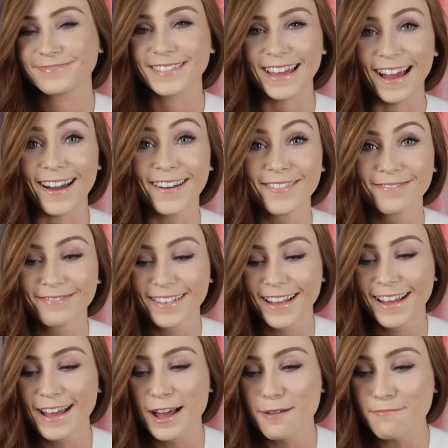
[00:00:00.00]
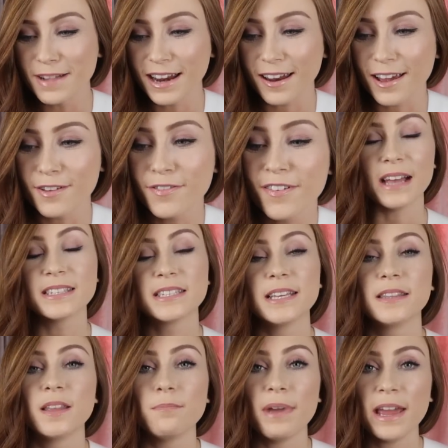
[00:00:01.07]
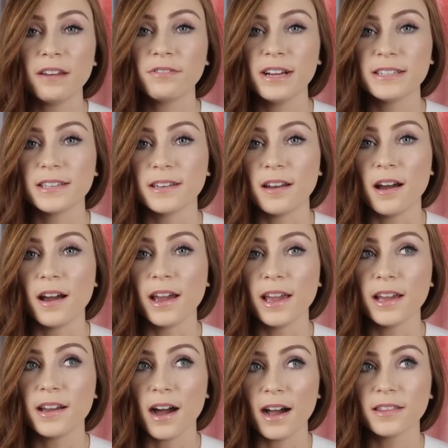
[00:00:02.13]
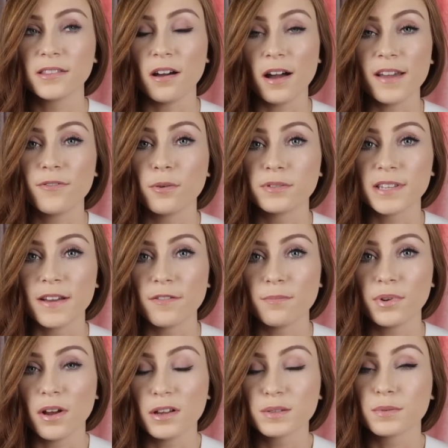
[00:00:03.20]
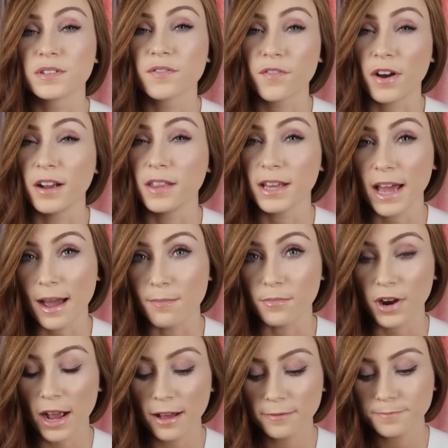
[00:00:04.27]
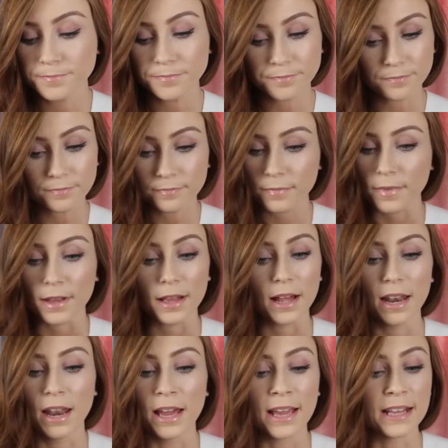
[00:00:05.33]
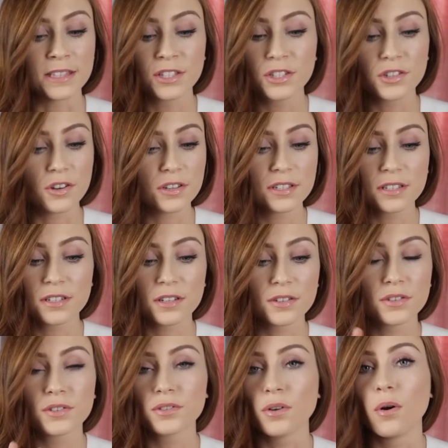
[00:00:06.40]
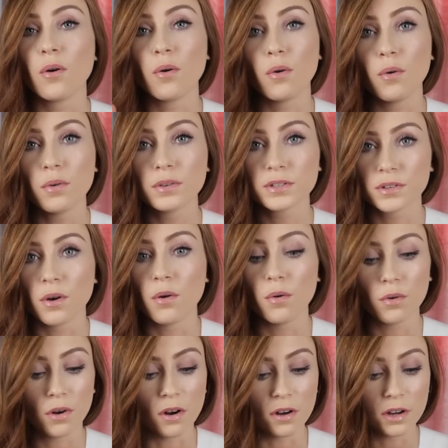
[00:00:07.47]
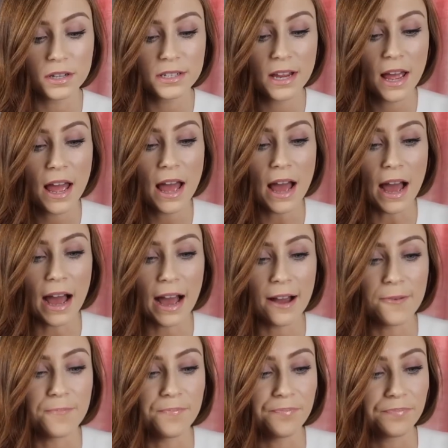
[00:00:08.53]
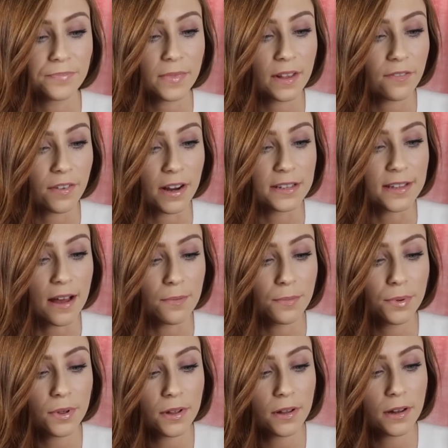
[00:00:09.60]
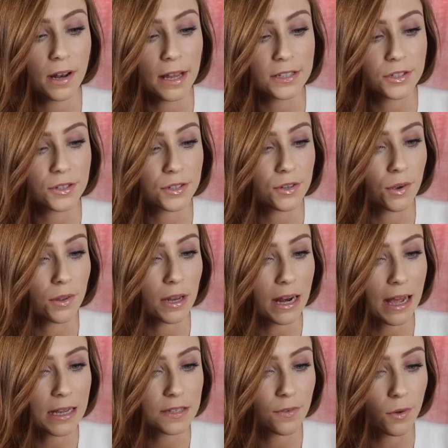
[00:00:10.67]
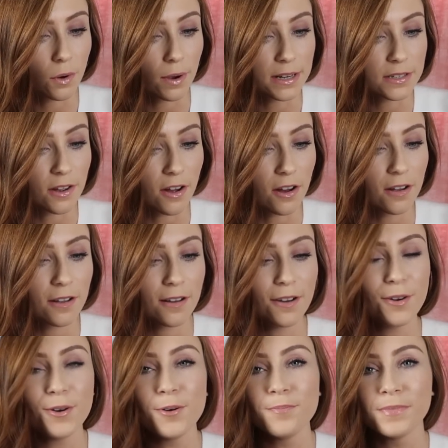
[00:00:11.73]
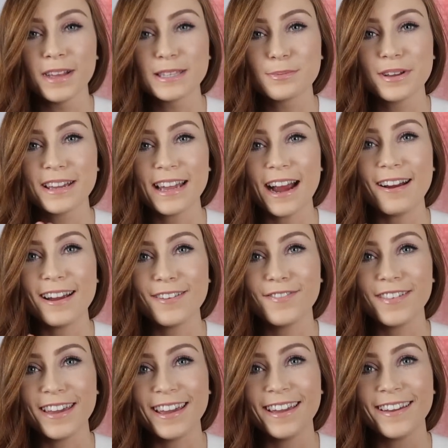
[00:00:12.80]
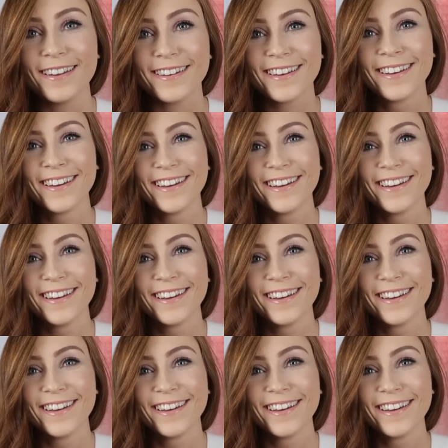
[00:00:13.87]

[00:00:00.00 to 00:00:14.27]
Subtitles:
Yeah, my life. As I said, the main reason I got the iPhone 7 Plus was for the camera. Like, it's just so good. For example, let's just show you the last photo I took. Oh, it's with Gary V.